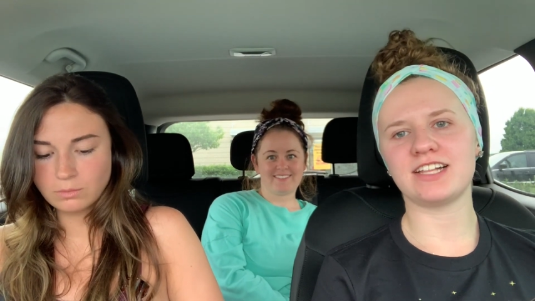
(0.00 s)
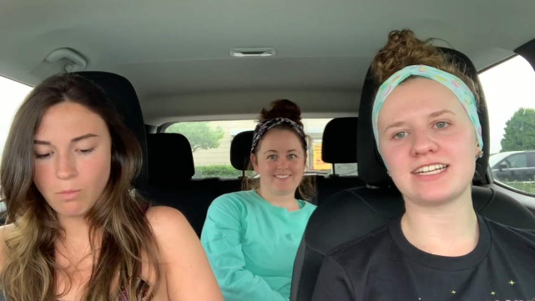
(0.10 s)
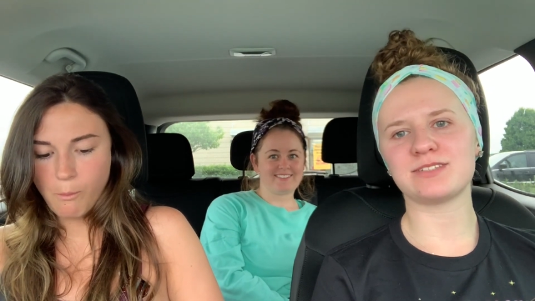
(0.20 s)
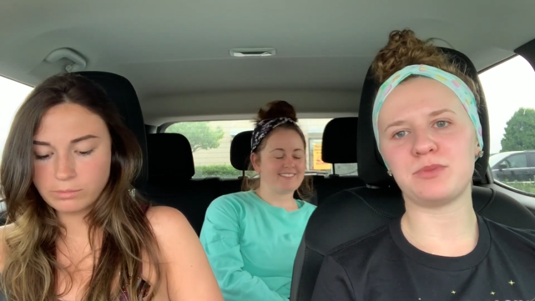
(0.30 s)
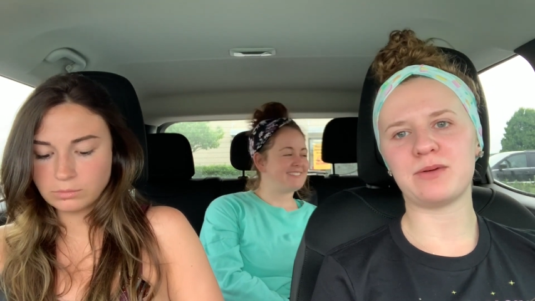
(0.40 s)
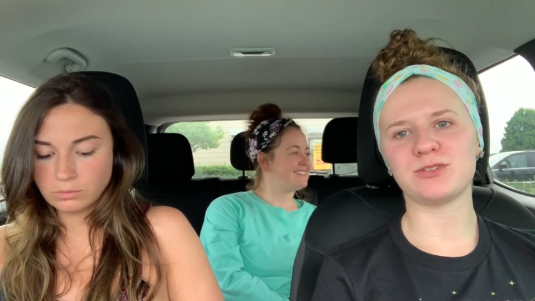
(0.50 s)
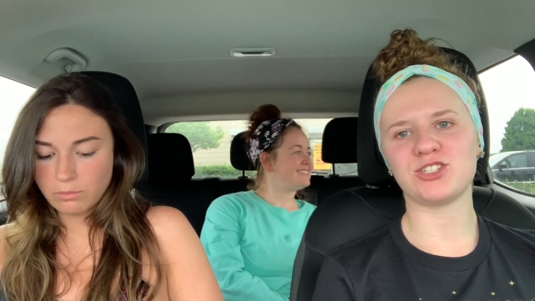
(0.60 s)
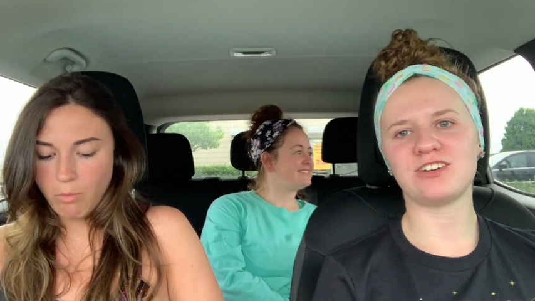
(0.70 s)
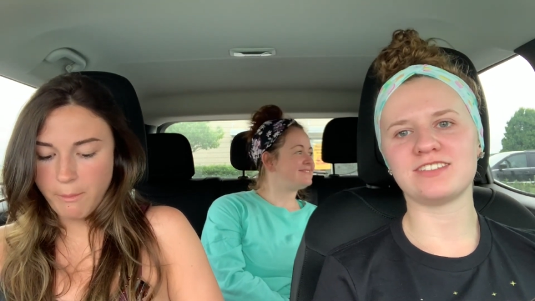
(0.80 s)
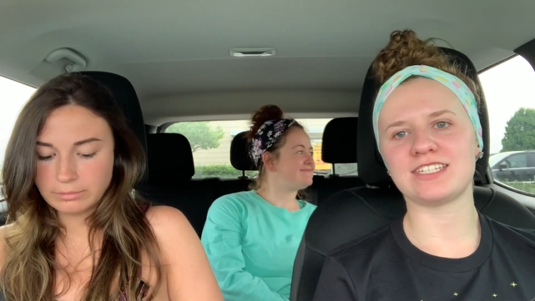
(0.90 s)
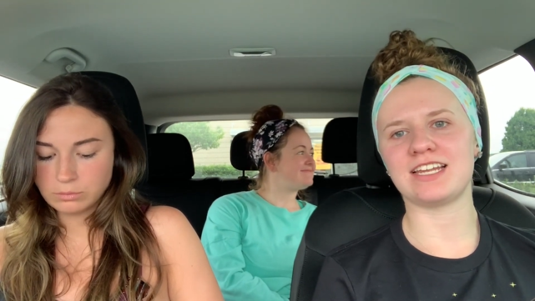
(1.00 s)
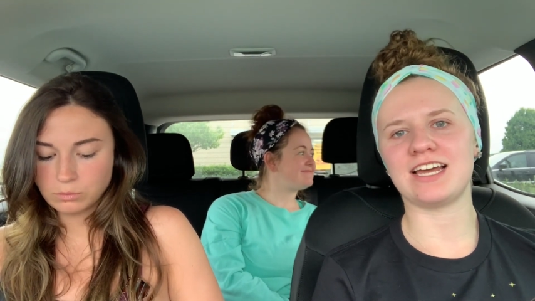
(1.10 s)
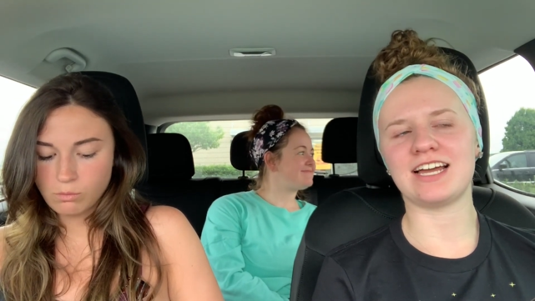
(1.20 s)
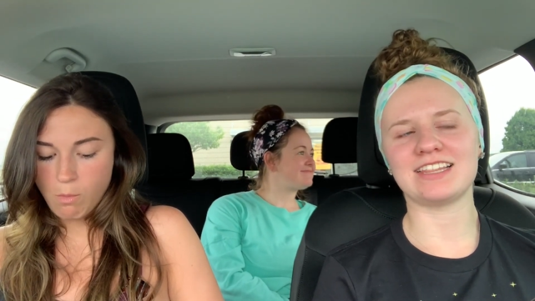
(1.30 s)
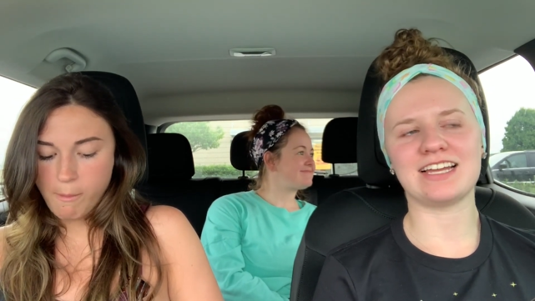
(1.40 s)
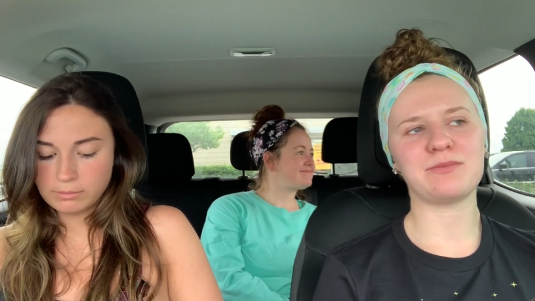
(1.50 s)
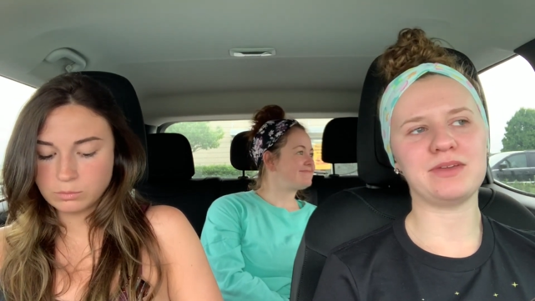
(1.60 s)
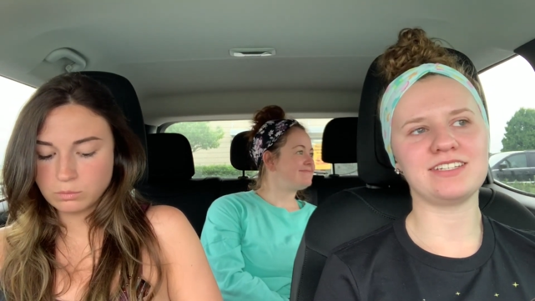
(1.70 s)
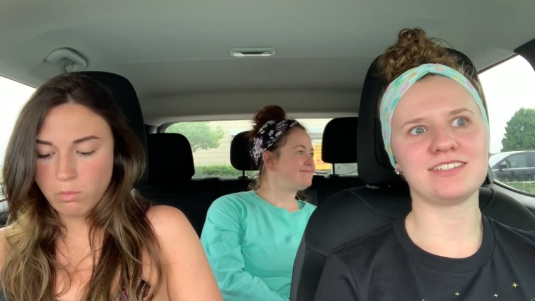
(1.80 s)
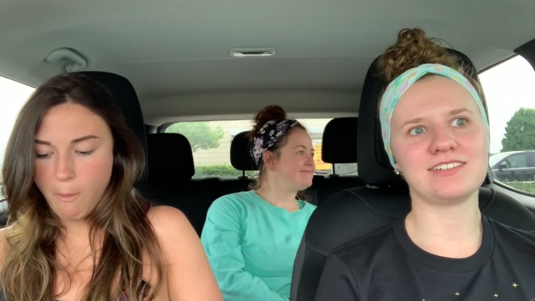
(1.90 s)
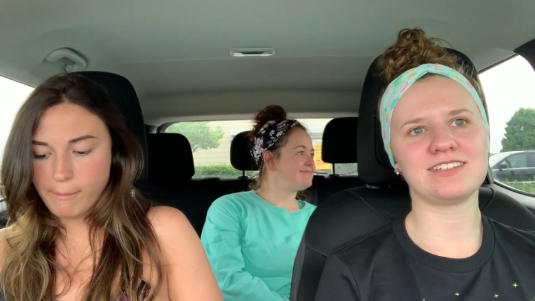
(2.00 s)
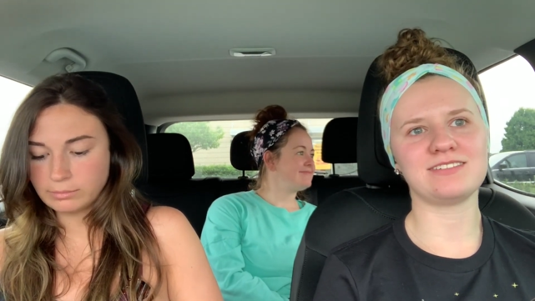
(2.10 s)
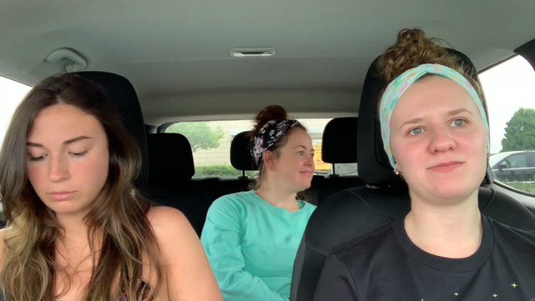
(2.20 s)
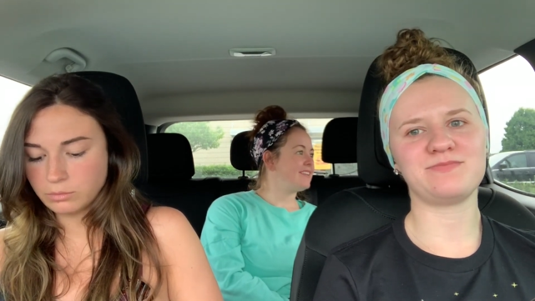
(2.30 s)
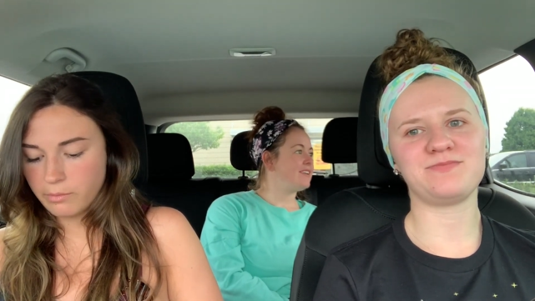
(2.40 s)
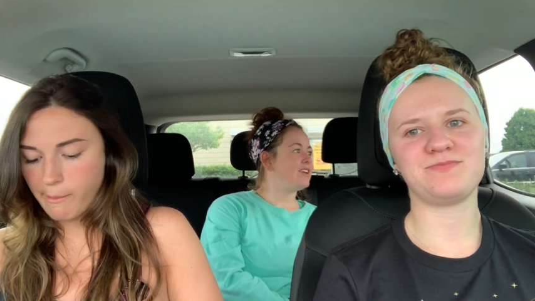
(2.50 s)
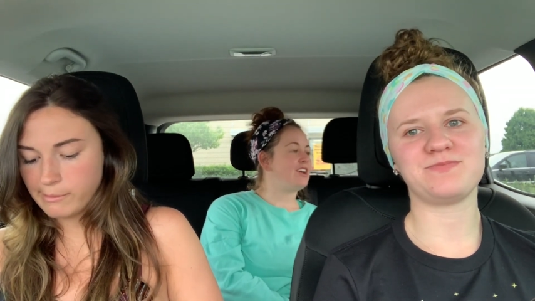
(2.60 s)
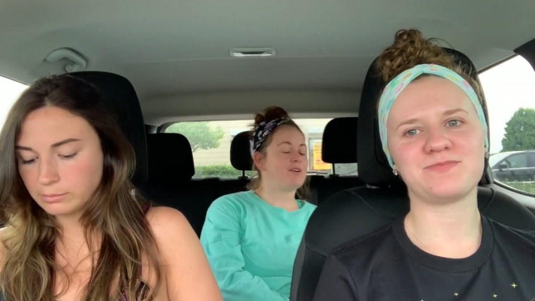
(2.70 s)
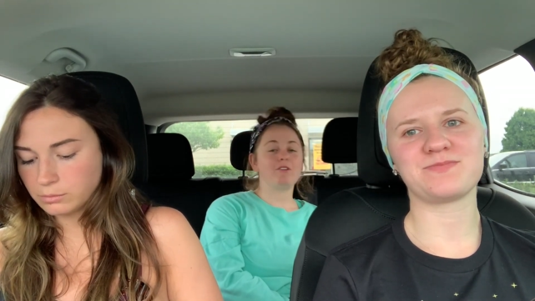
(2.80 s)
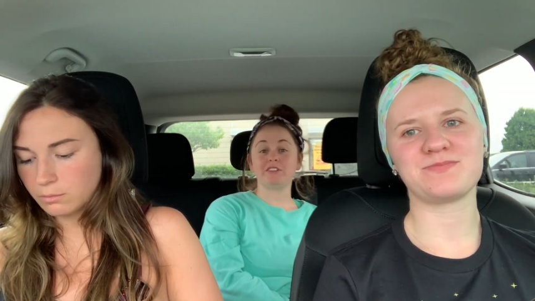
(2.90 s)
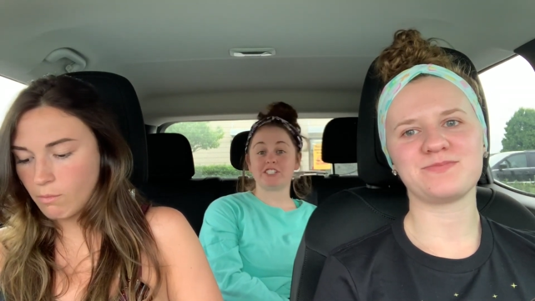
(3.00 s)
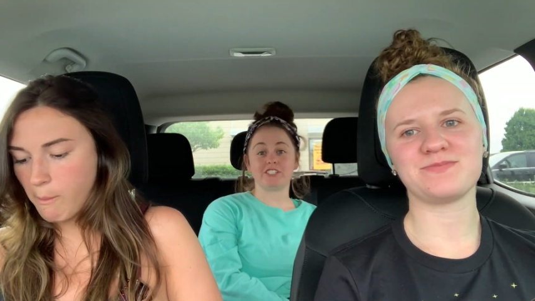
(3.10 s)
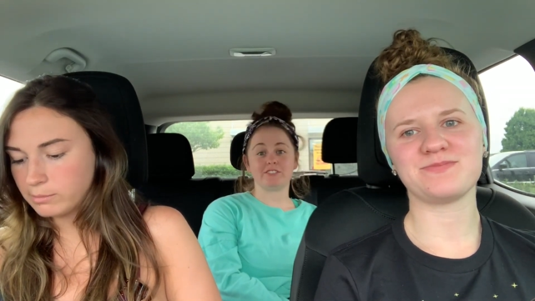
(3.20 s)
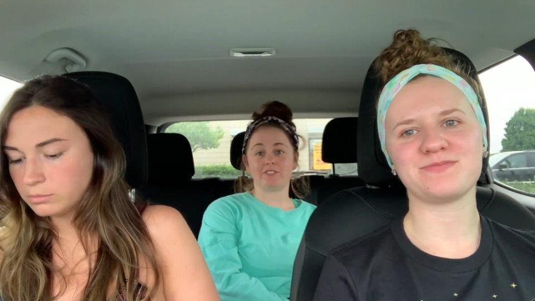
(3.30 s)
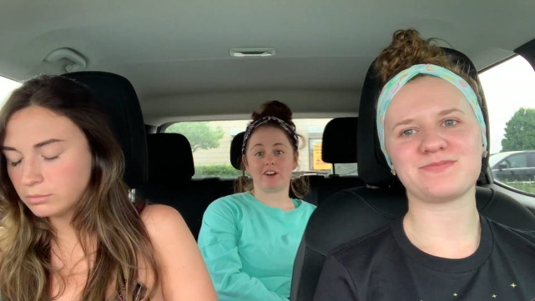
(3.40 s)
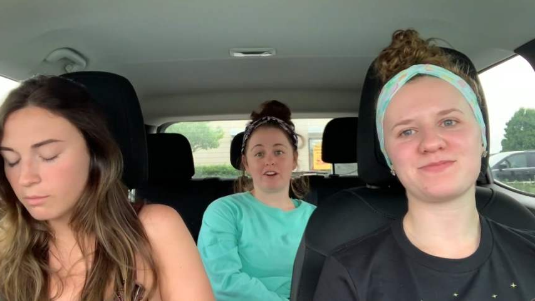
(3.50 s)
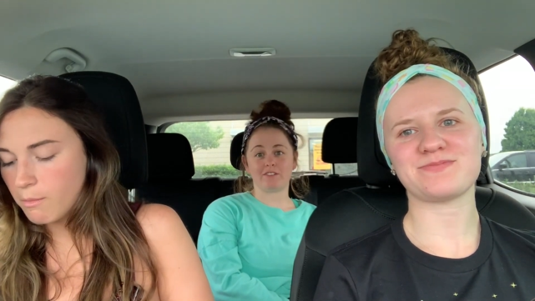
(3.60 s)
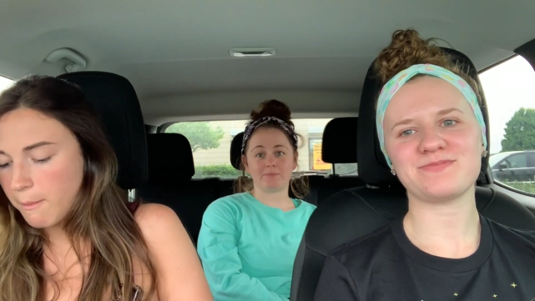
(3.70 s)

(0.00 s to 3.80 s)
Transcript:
Speaker 1: likes Papa John's and I like Pizza Hut. You know what we should do for our